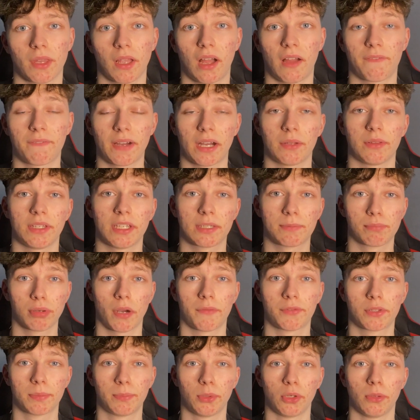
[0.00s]
I found this
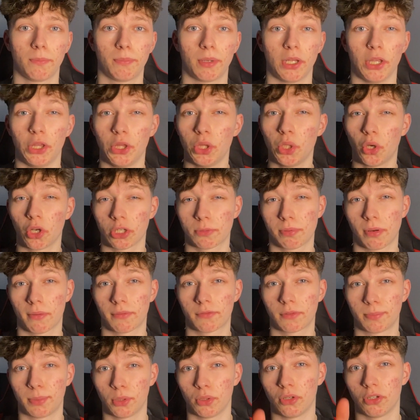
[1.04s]
profitable, but not as
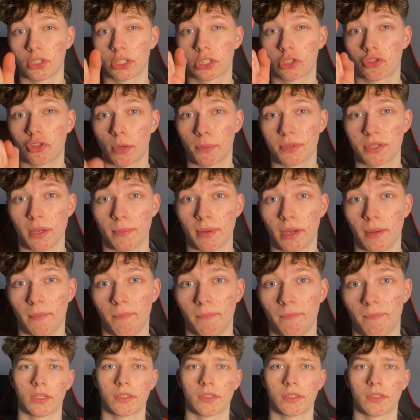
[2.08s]
profitable as dropshipping.